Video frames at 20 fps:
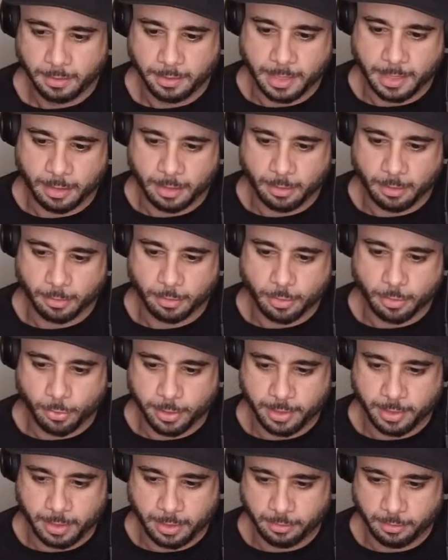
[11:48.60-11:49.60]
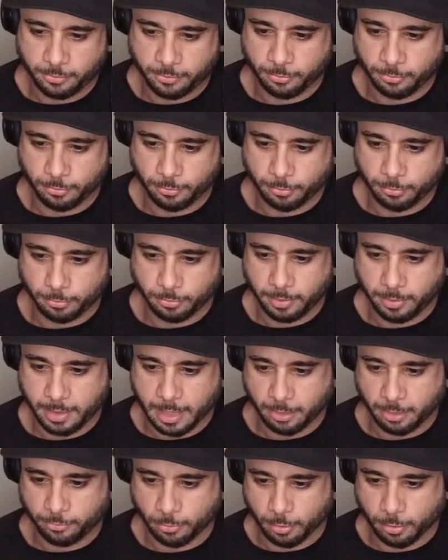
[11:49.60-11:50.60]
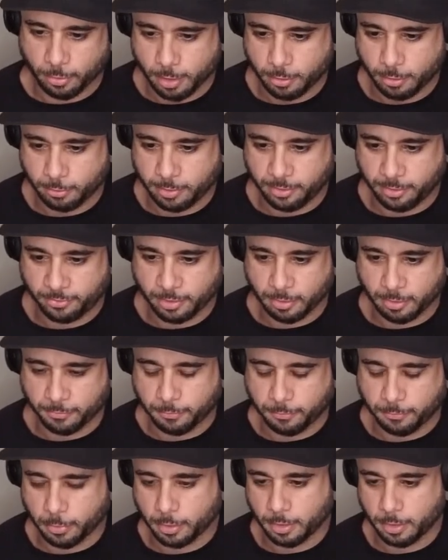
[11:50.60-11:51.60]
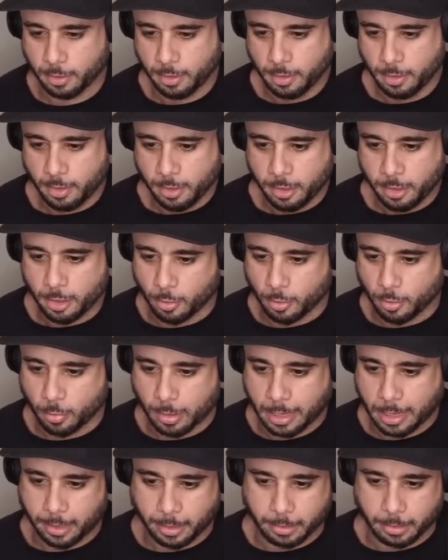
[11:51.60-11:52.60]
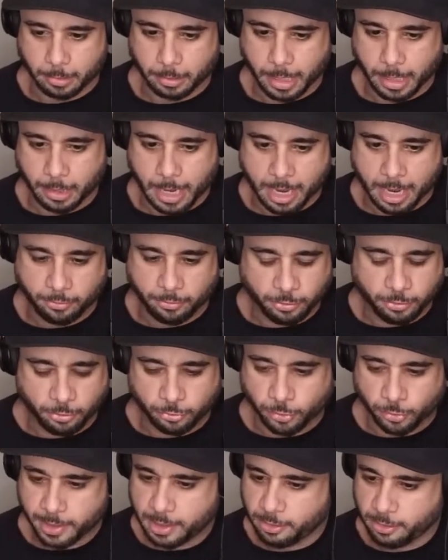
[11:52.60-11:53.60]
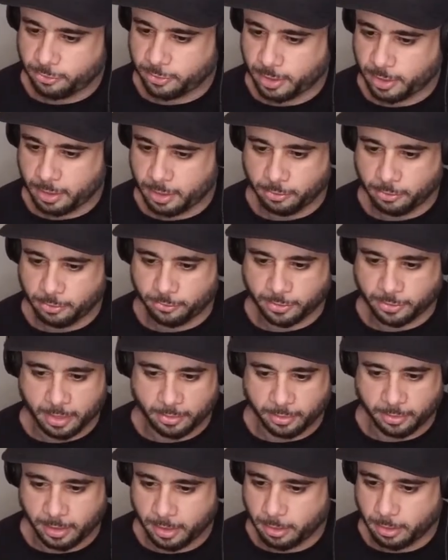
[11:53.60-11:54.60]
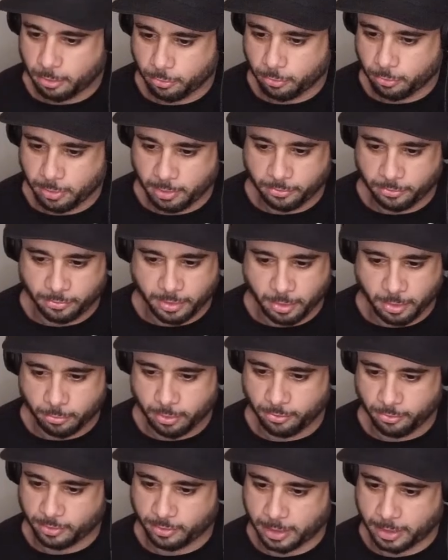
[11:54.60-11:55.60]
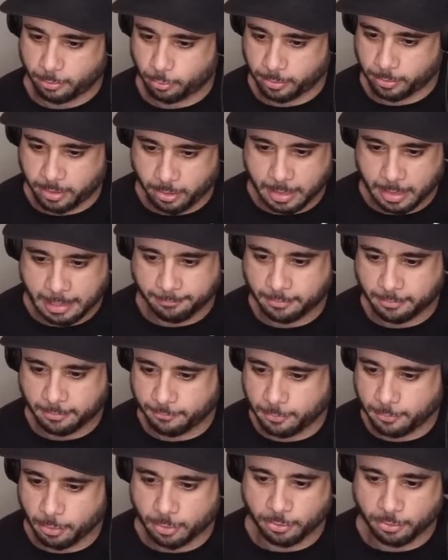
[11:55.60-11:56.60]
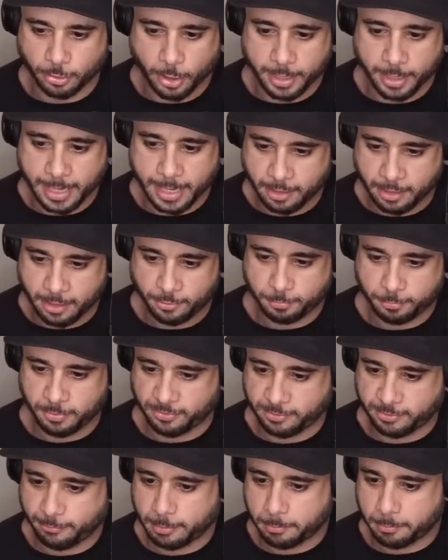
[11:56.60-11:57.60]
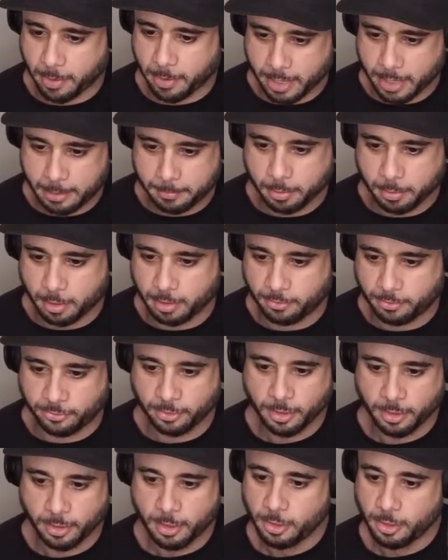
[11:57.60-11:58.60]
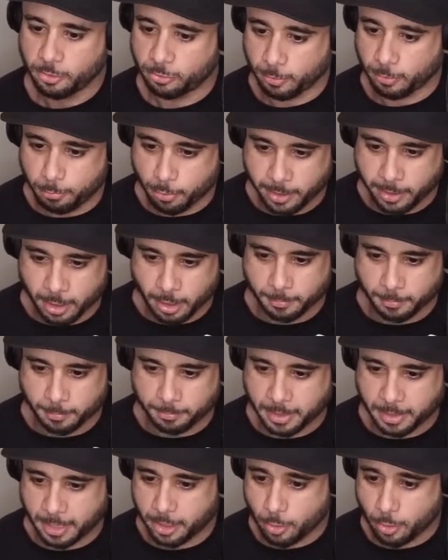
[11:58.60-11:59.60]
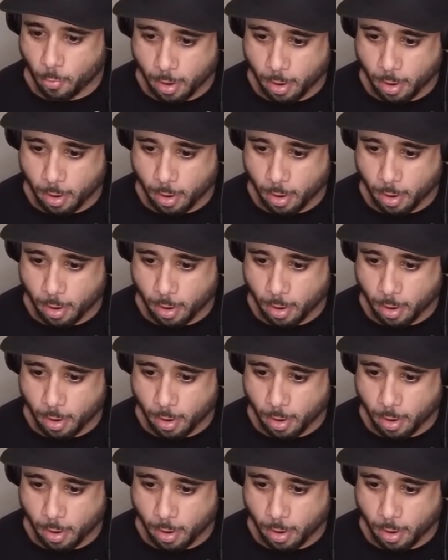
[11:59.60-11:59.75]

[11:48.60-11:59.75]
Now, going into the actual Arnold itself, where, has your training changed? Has it increased, decreased? Like, did you have to focus on any specific body parts to bring up that you